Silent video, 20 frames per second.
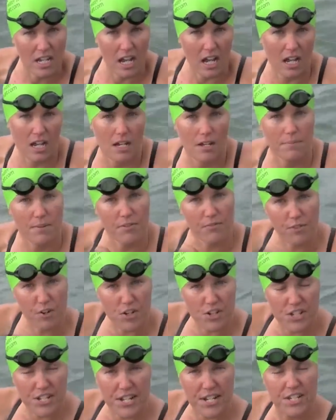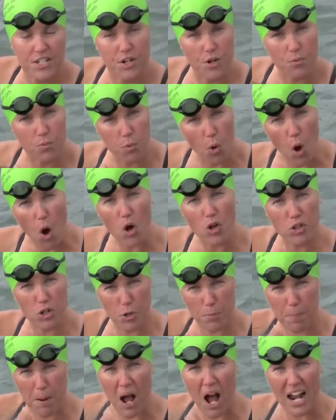The first is to roll
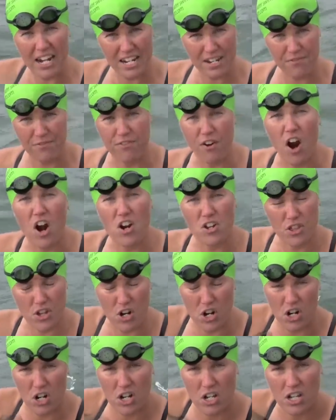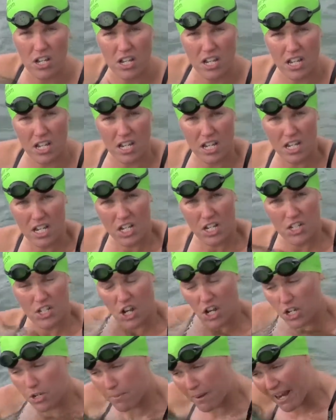your body farther. So you